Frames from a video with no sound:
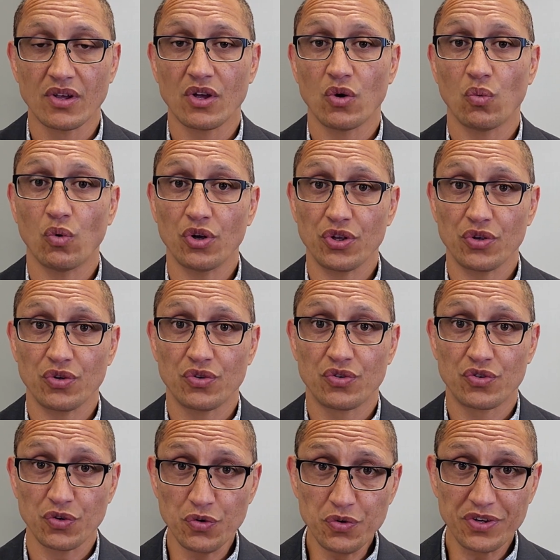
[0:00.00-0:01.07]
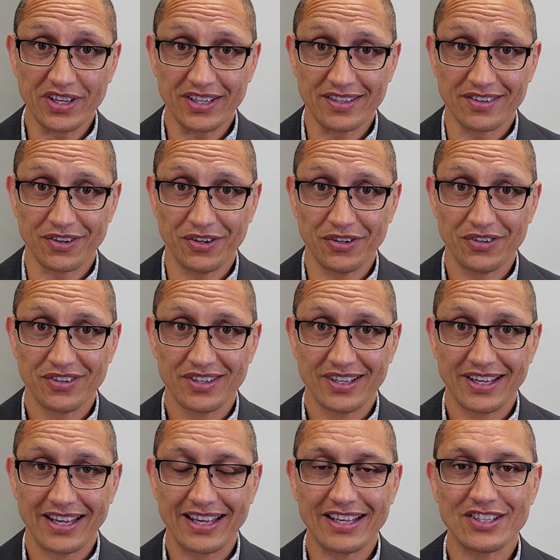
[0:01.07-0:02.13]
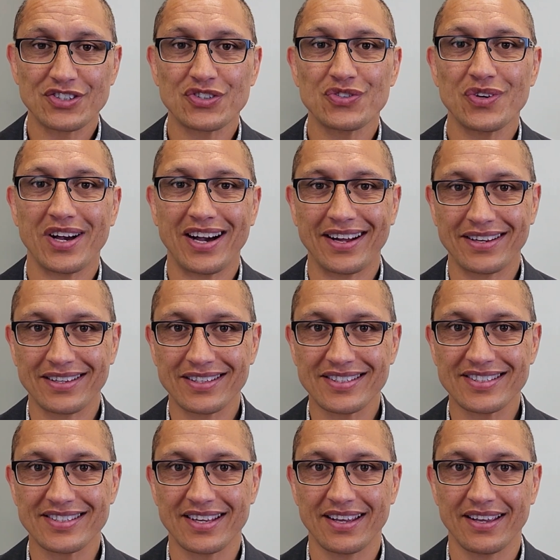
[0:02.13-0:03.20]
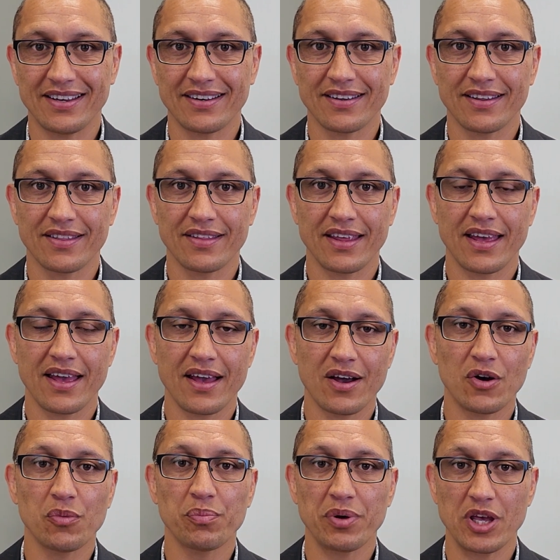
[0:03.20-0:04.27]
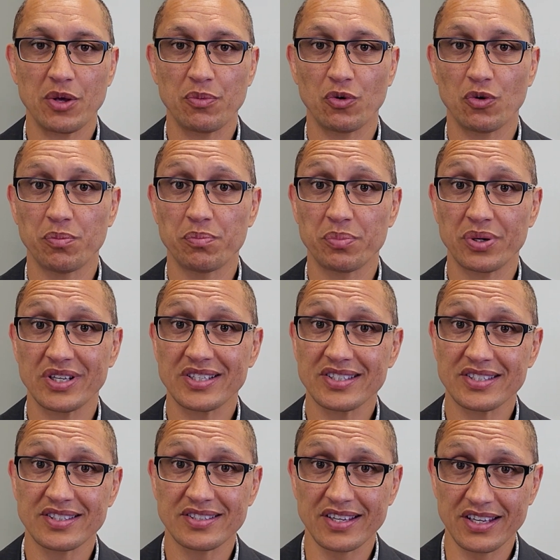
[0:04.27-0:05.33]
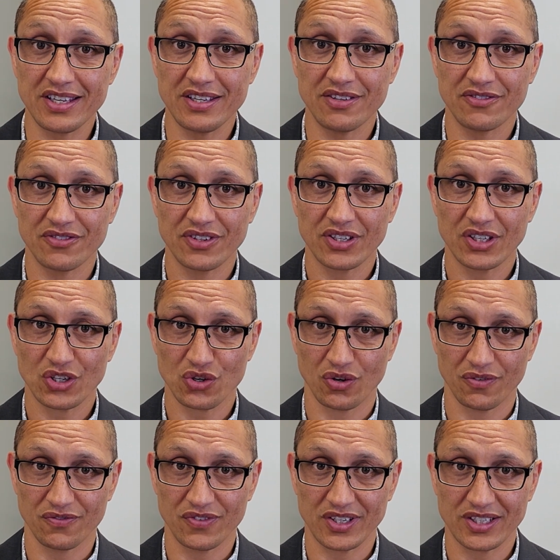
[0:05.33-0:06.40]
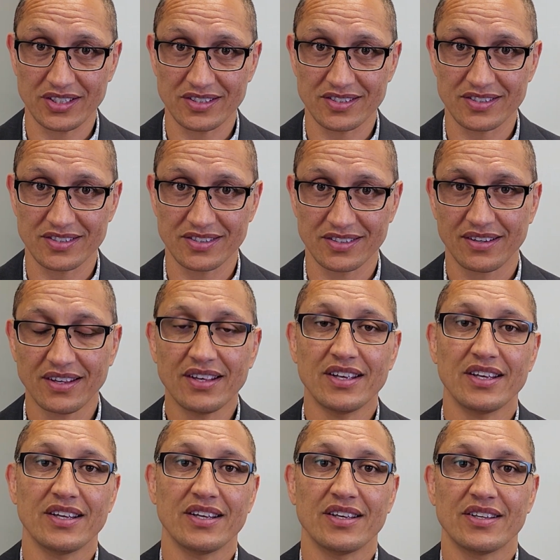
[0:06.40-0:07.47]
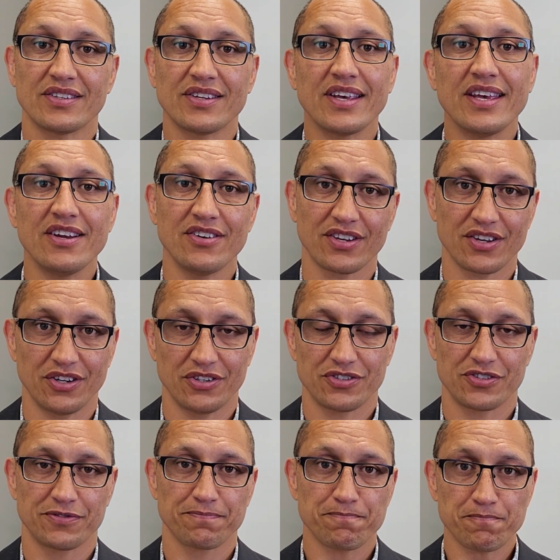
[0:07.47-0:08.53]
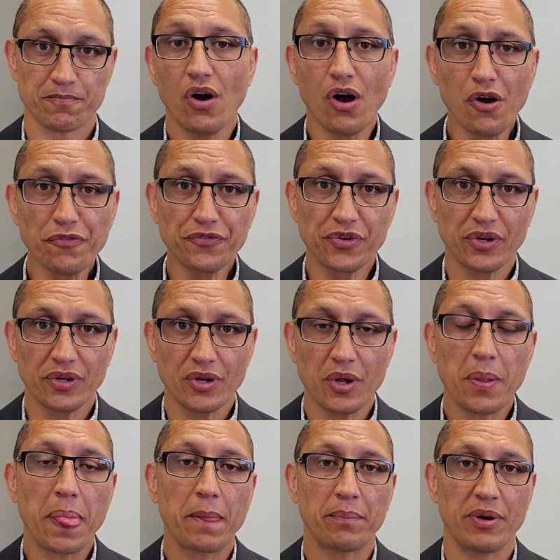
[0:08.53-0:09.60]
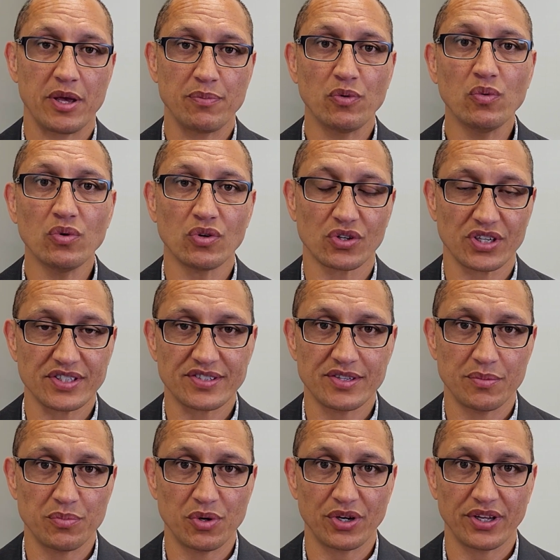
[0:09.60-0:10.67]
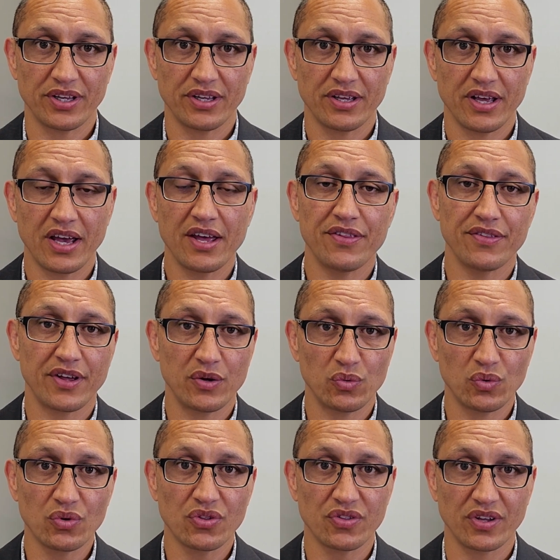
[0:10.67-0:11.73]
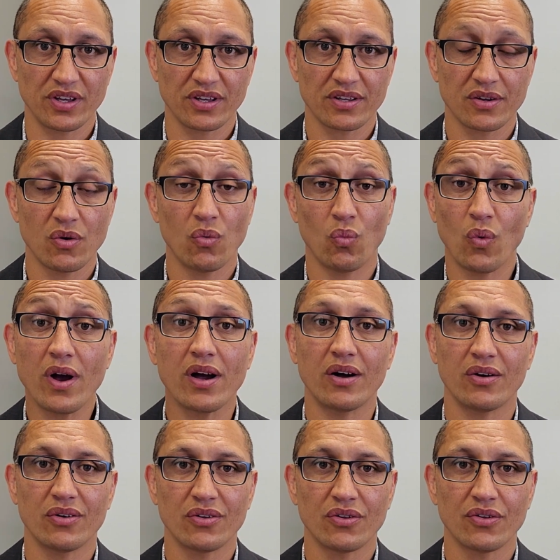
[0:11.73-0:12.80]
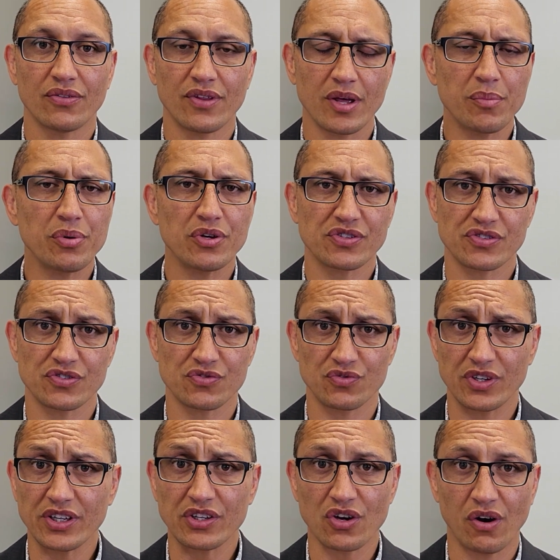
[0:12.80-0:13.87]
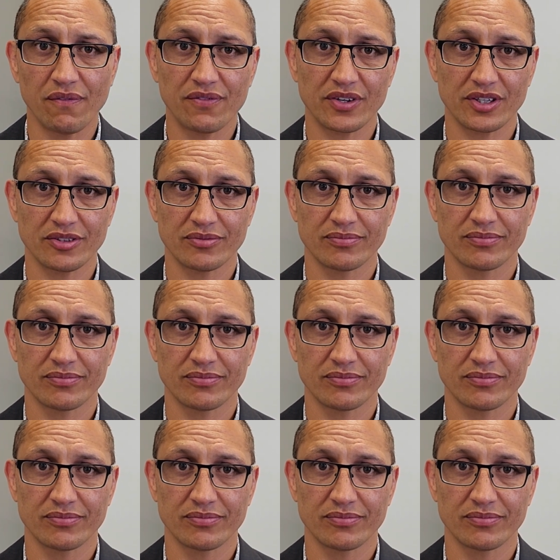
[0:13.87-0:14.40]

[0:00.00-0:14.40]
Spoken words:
What you do need, though, is to understand how people perceive confidence. So here it goes. Often, people will look at somebody and they will think, wow, that person's really confident.